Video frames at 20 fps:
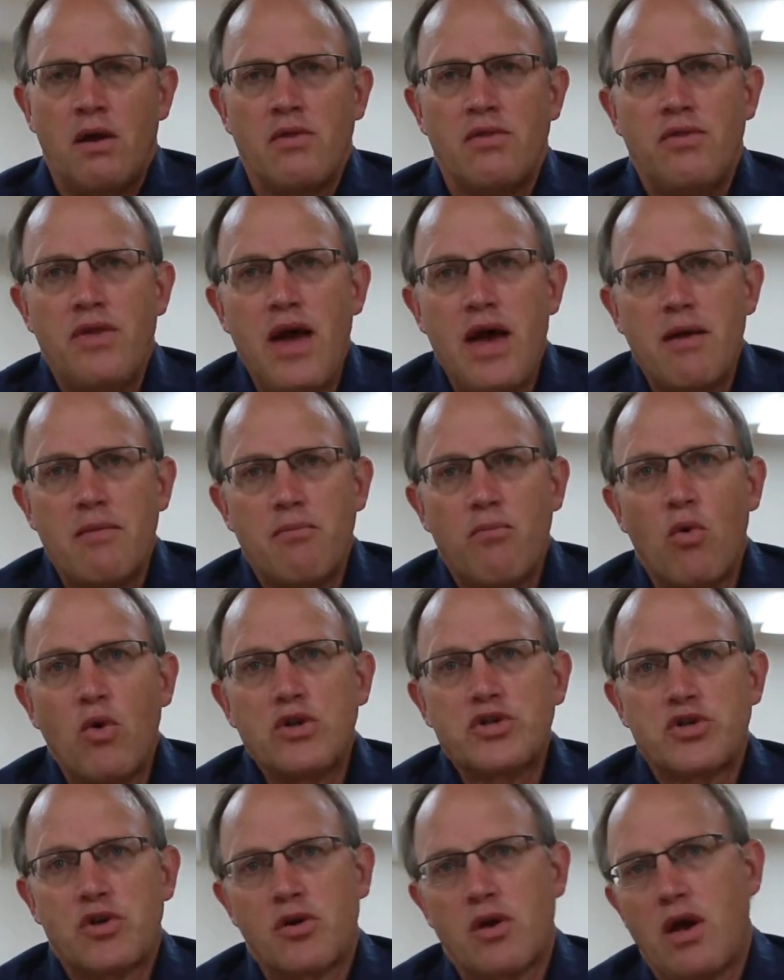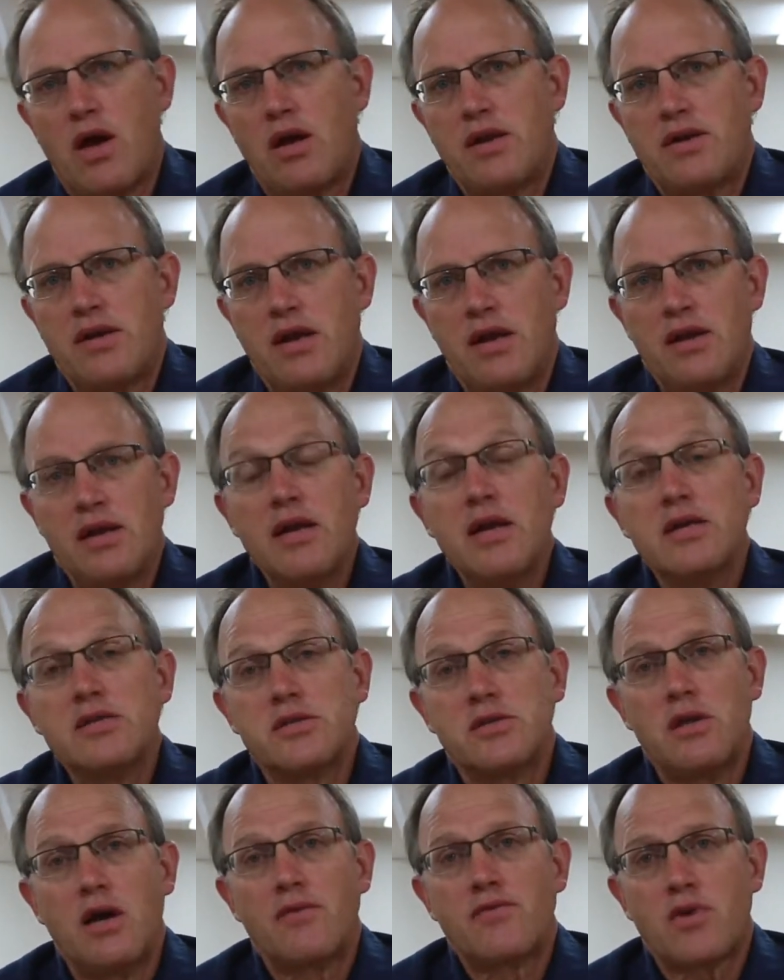That moisture content is
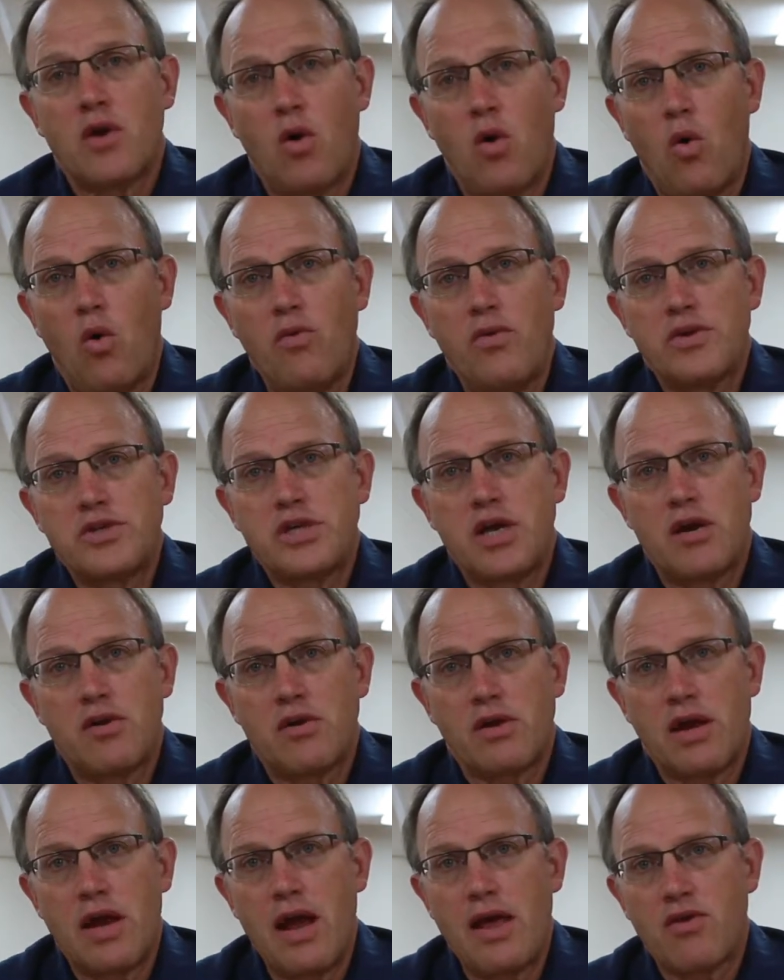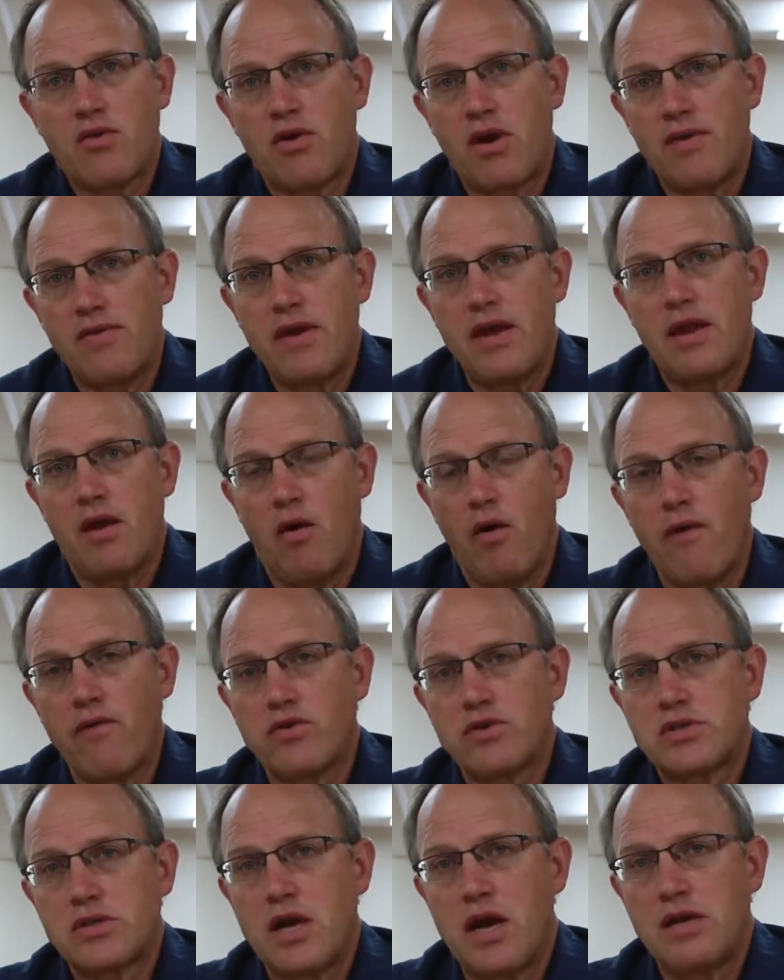enough to hold the chair together, and that
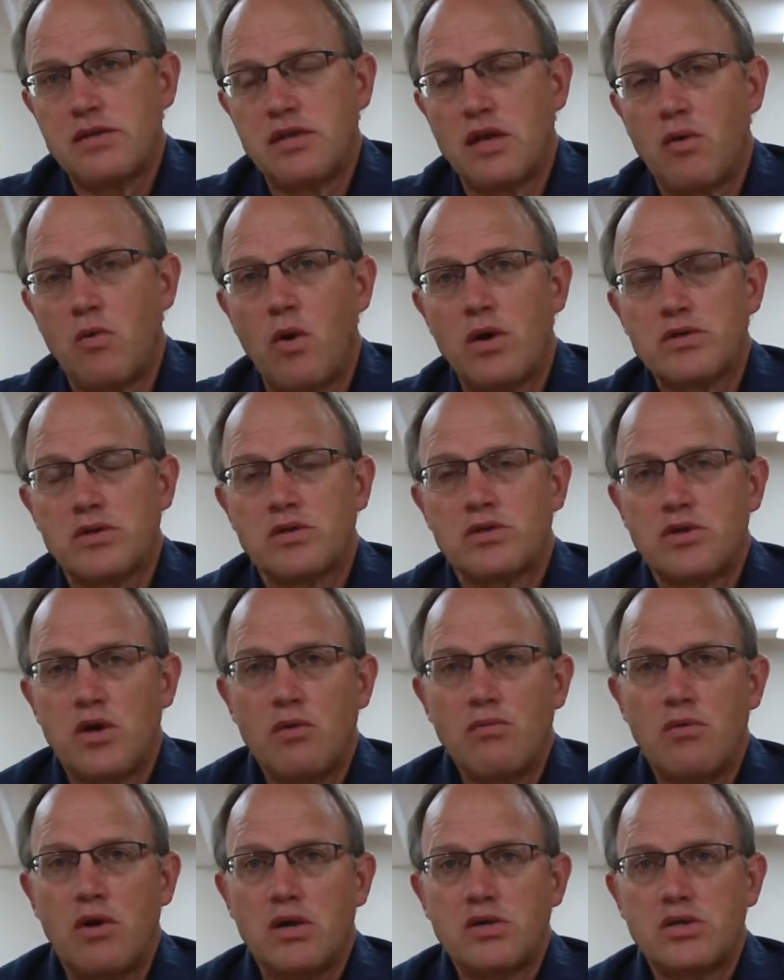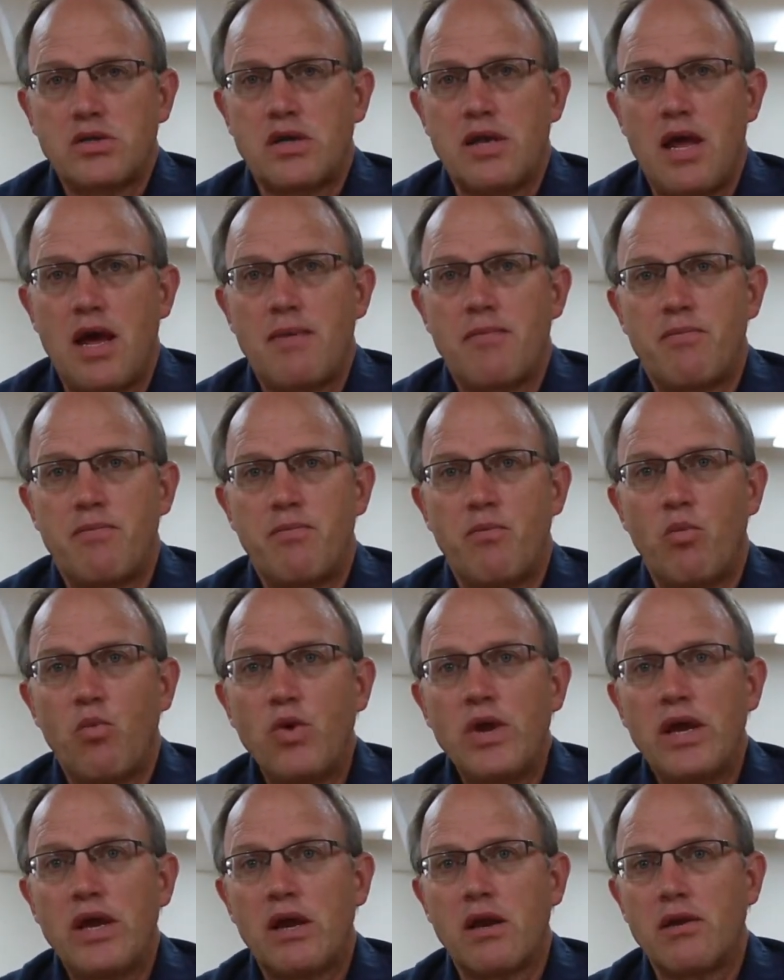oversizing wasn't so much that I
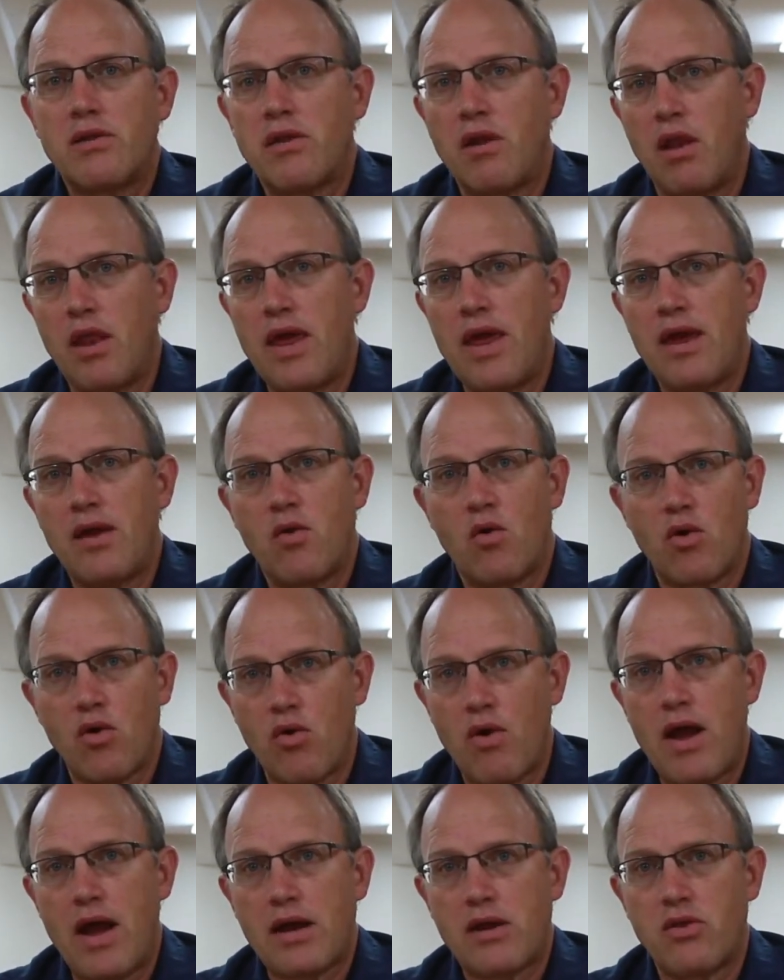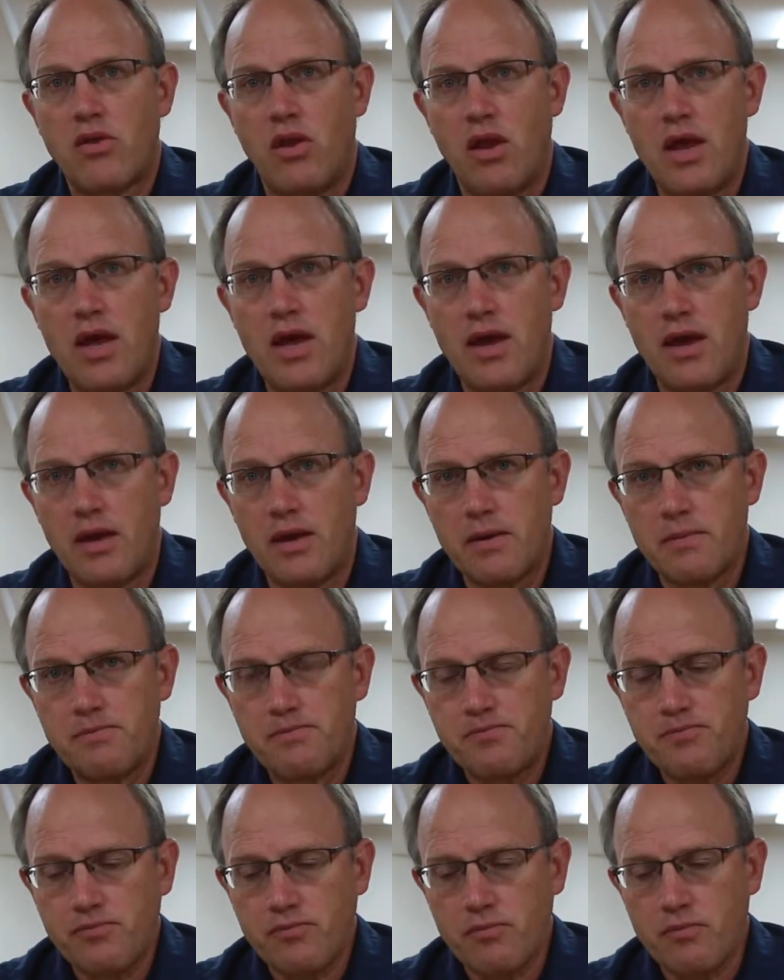weakened the leg or cracked the leg.
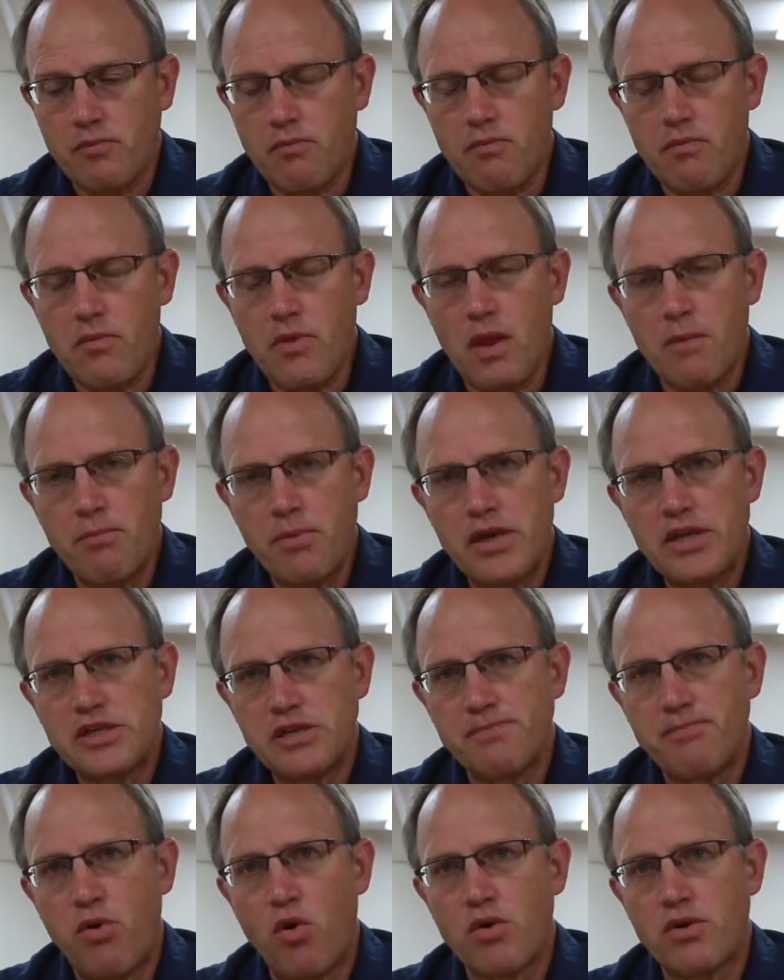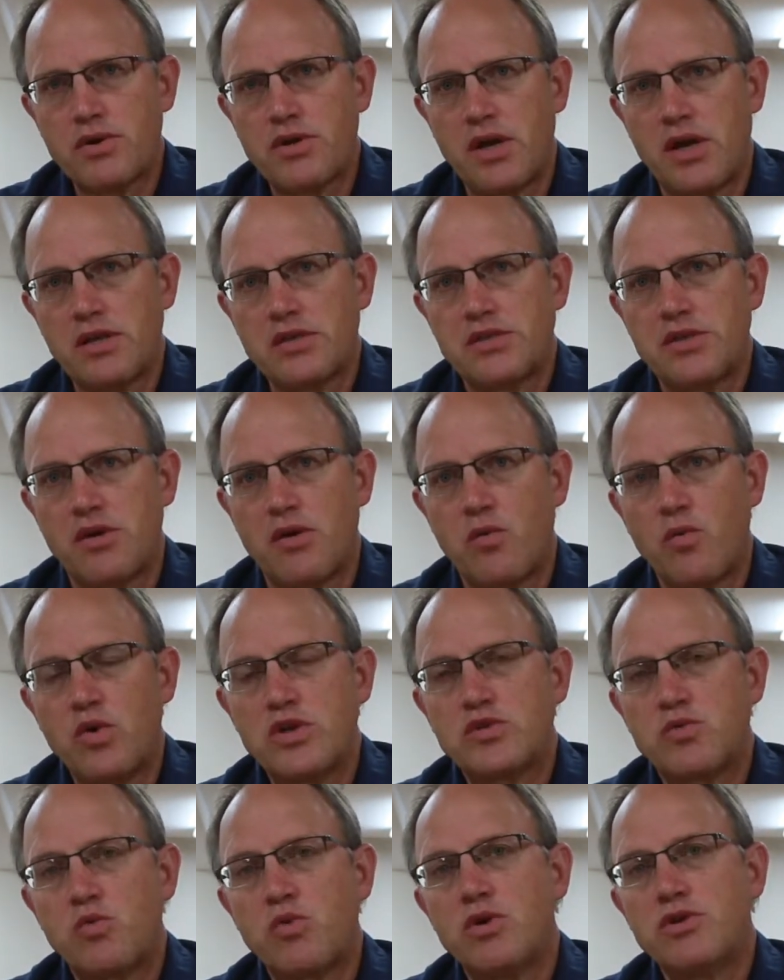But it's important to consider
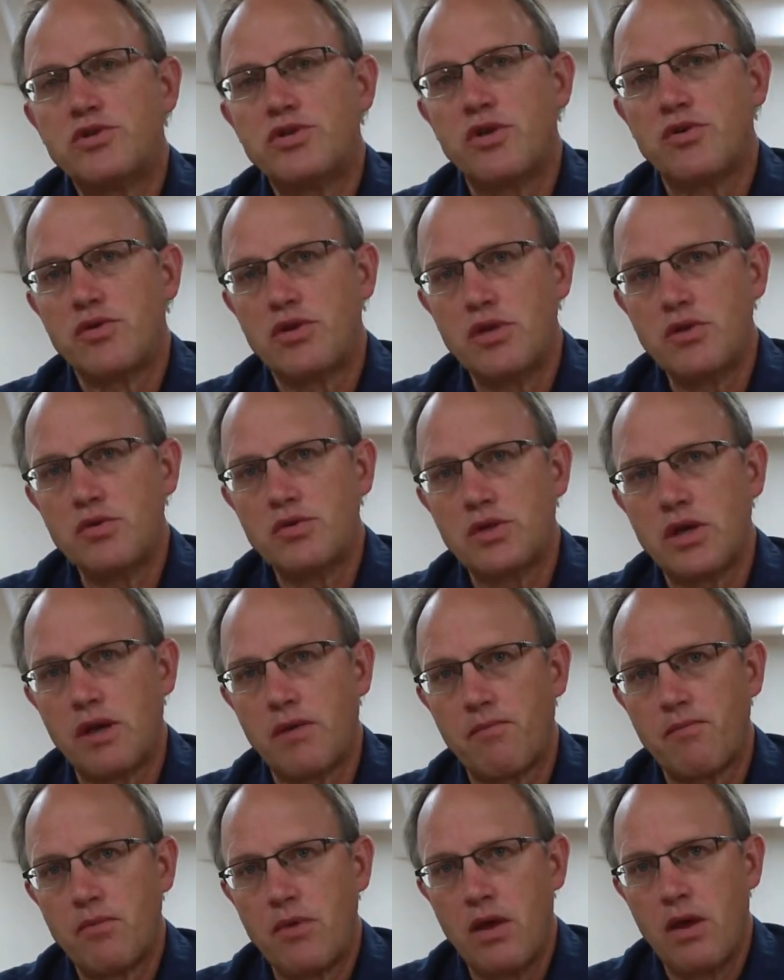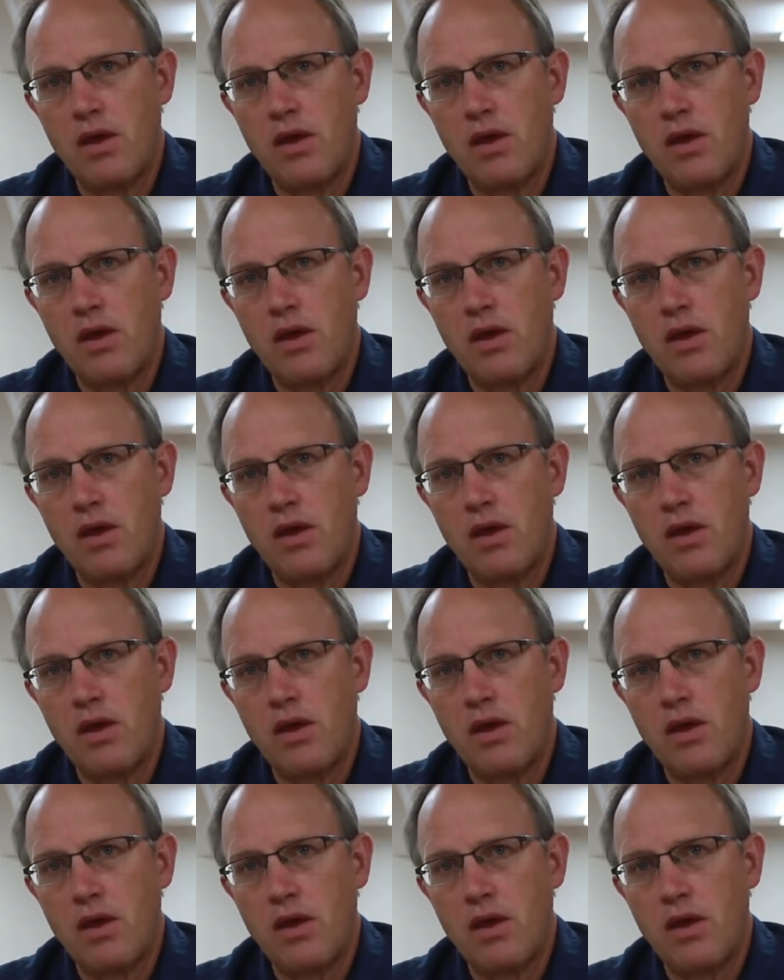which woods you're using.